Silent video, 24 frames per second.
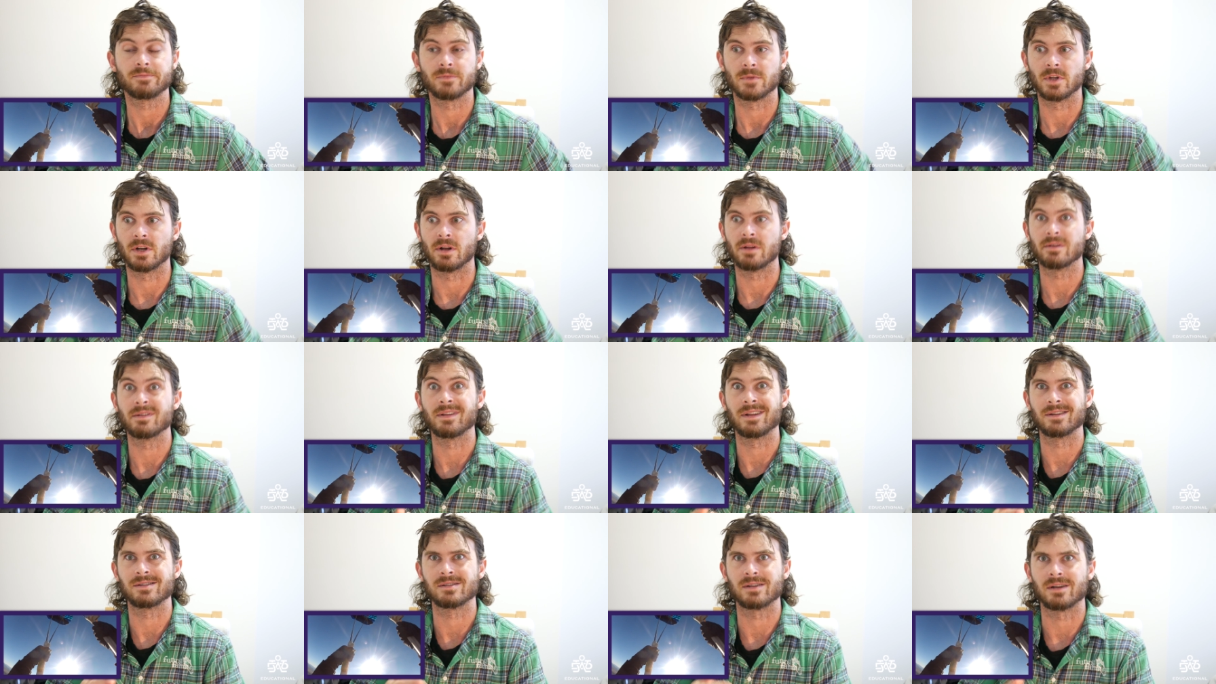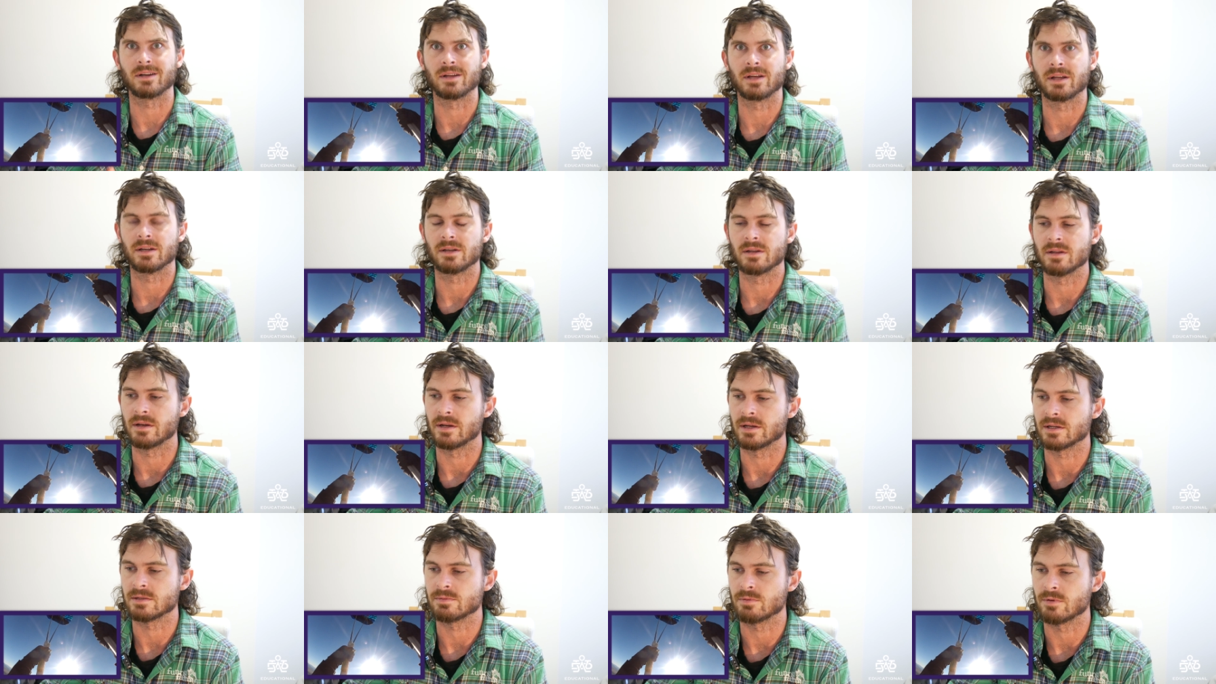and that's going to get to the
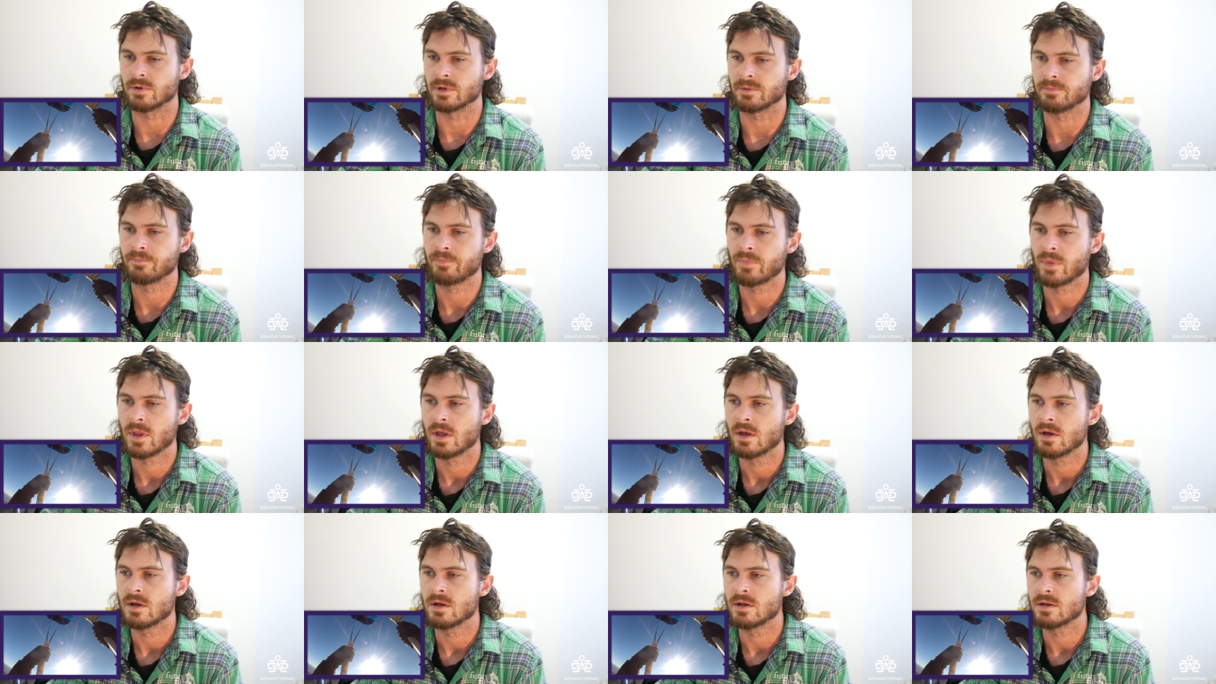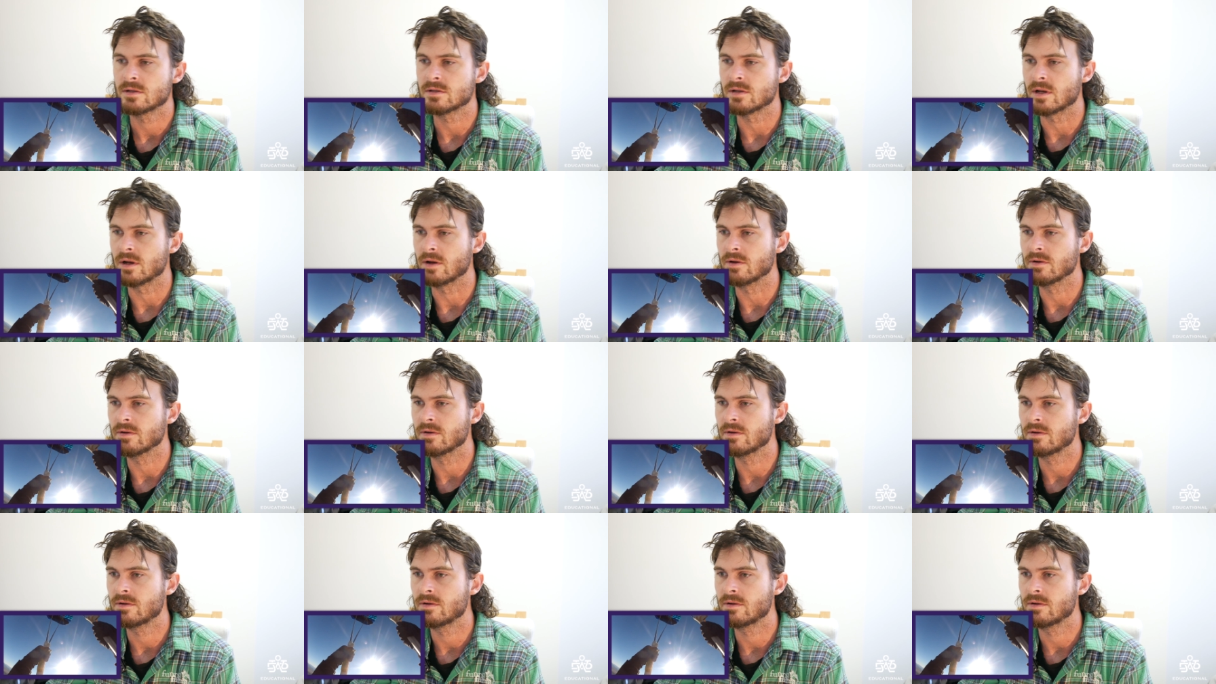next point. So